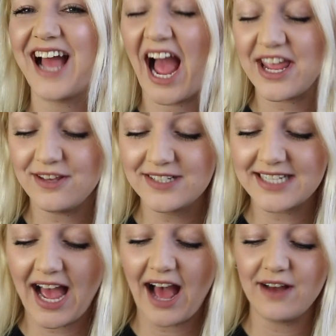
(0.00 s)
I used
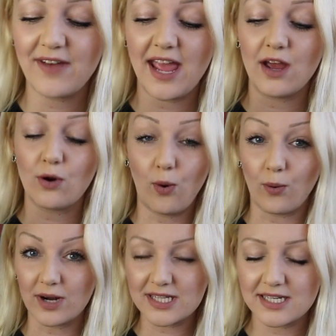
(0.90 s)
to have a
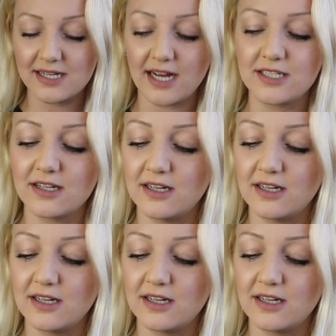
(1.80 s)
quartz nectar